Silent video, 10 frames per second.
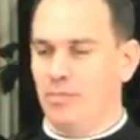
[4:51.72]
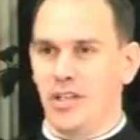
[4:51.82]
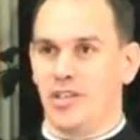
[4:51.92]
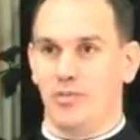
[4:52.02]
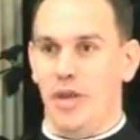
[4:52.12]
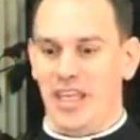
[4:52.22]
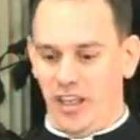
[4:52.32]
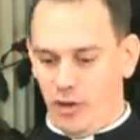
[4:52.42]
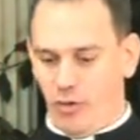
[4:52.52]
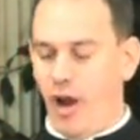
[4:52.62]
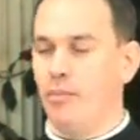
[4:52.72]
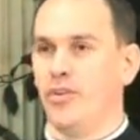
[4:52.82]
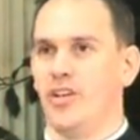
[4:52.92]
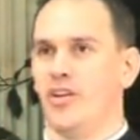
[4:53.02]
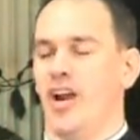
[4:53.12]
be just making
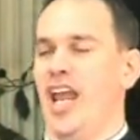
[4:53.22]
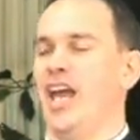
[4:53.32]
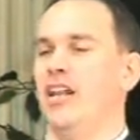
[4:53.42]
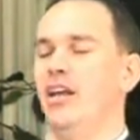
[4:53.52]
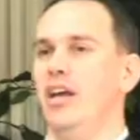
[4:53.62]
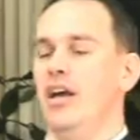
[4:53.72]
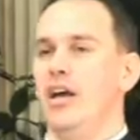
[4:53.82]
crumbs in your hand.